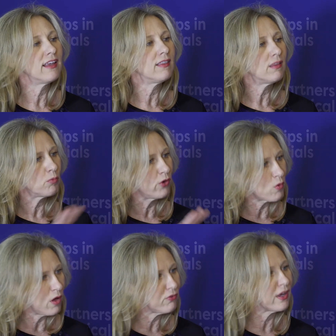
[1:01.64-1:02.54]
in the
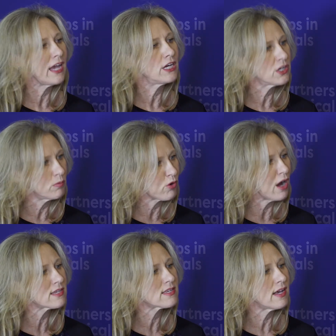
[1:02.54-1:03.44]
pre-qualification
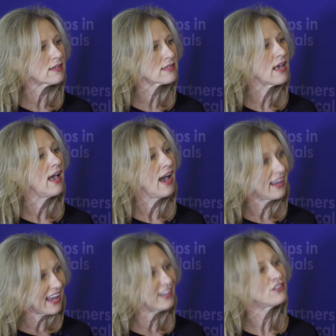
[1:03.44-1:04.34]
process,
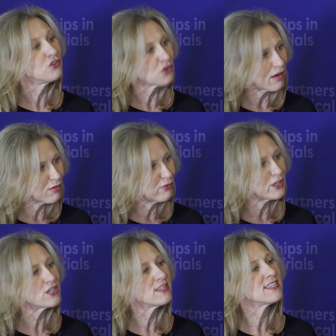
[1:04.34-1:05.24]
again, to drive
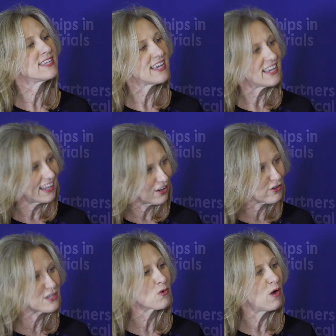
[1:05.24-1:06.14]
efficiency,
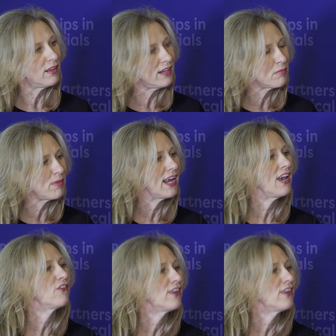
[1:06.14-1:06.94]
increase quality, and mitigate